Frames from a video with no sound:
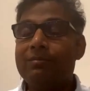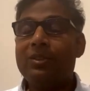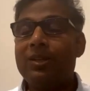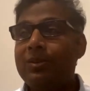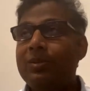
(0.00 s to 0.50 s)

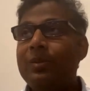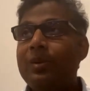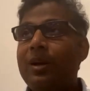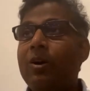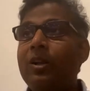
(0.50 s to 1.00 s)
so
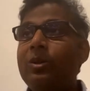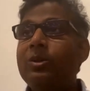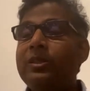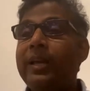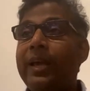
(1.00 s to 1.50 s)
all
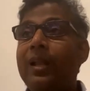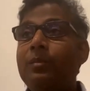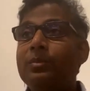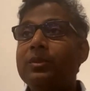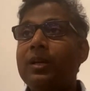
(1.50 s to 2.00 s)
those
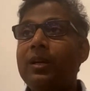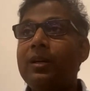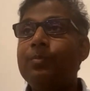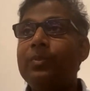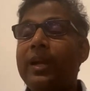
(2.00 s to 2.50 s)
helps
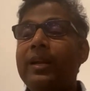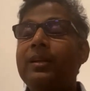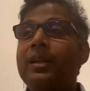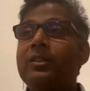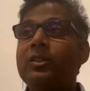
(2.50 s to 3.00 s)
and
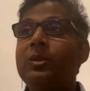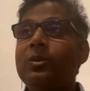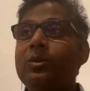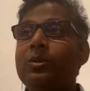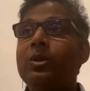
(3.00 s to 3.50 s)
gets
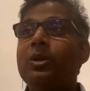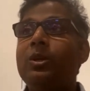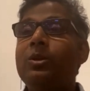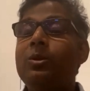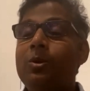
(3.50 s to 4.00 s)
you
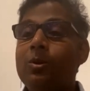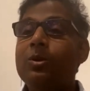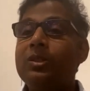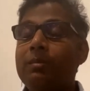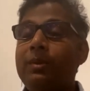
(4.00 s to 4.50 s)
to know
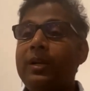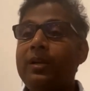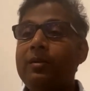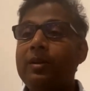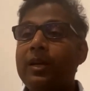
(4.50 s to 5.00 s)

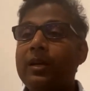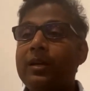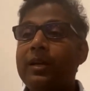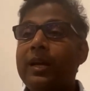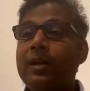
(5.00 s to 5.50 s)
somebody
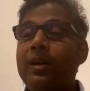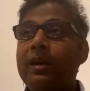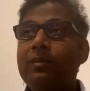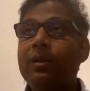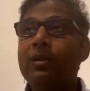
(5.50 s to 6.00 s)
at a
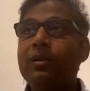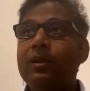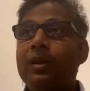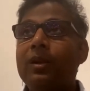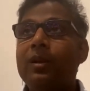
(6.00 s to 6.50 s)
level
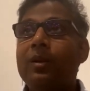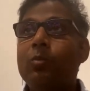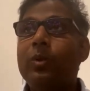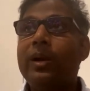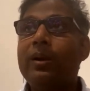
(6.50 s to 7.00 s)

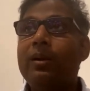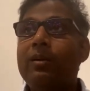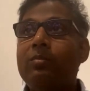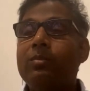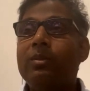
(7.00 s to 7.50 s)

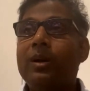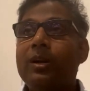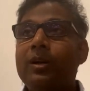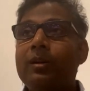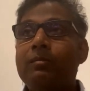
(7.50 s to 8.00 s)
where
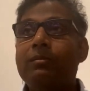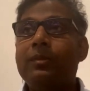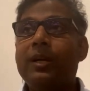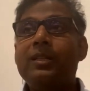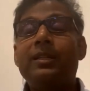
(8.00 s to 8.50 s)

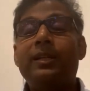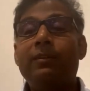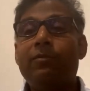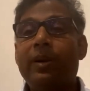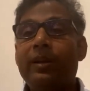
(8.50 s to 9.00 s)
it's
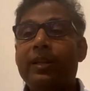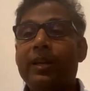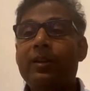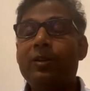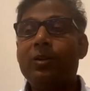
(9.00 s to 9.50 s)
different
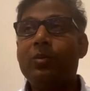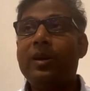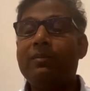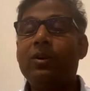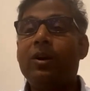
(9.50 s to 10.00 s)
than you would
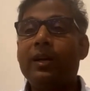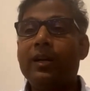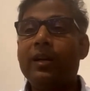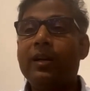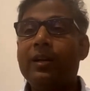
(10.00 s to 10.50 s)
have got in
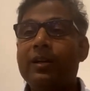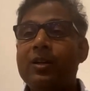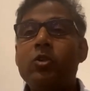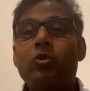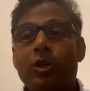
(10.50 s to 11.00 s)
a
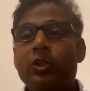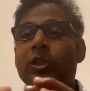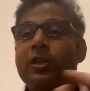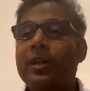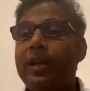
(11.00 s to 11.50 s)

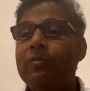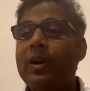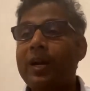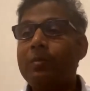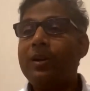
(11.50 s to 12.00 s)
structured
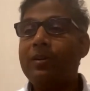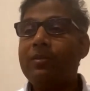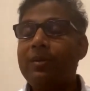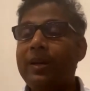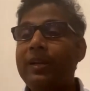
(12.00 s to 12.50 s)
environment,
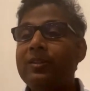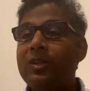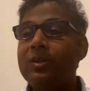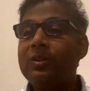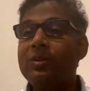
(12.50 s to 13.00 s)
right?
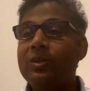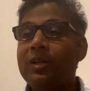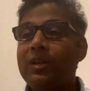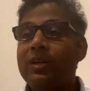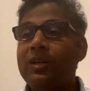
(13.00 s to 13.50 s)
So,
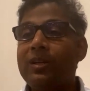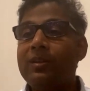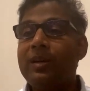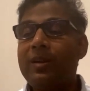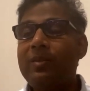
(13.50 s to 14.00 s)

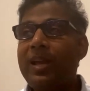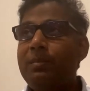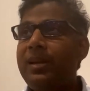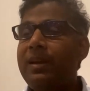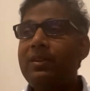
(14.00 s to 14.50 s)
and we have
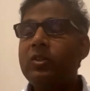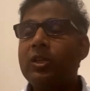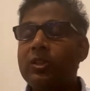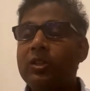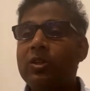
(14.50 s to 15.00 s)
been having
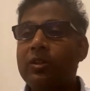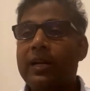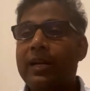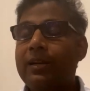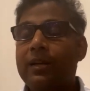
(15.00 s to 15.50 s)
success on
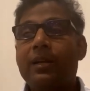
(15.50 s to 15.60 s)
that.